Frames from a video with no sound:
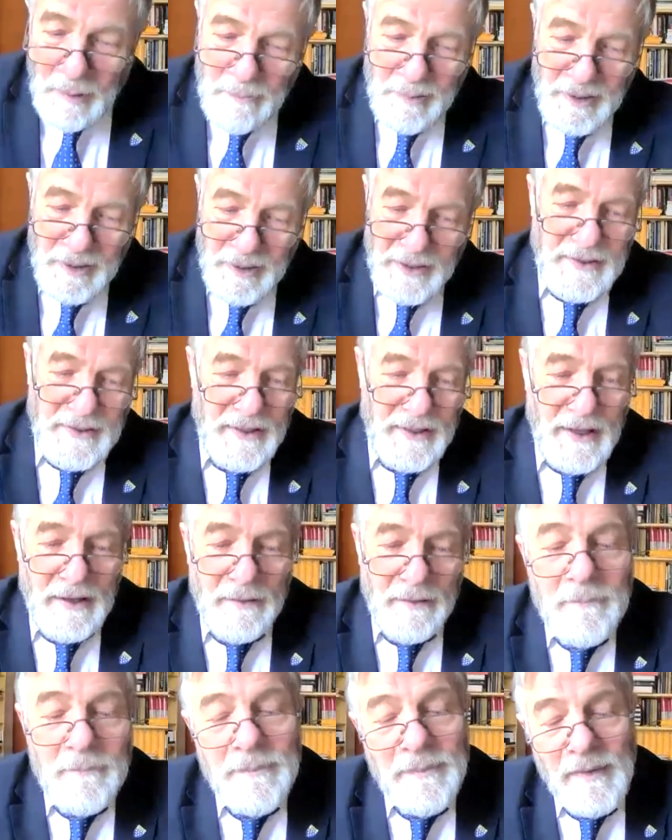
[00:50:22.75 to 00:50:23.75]
in prison again.
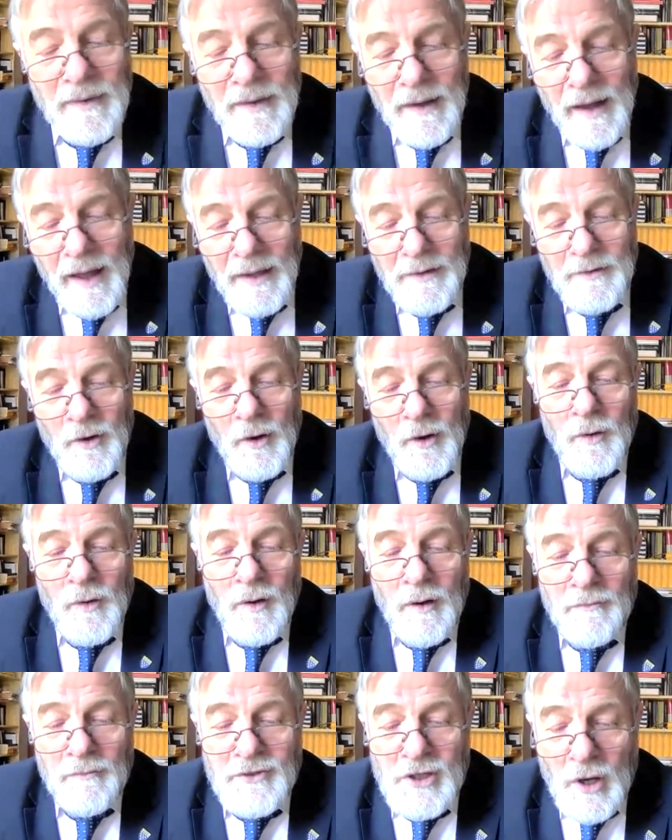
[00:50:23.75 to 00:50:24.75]
I know
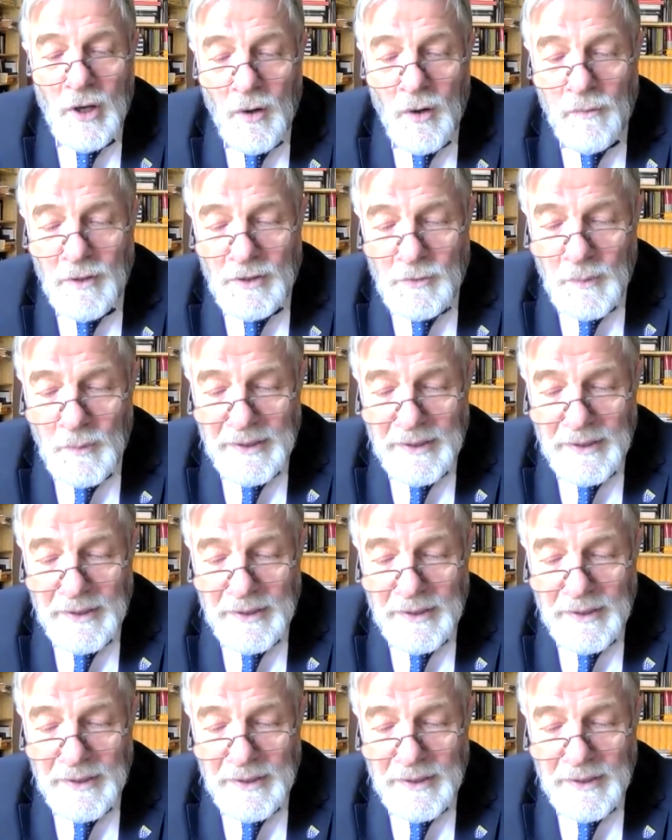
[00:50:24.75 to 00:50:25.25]
of Jehovah's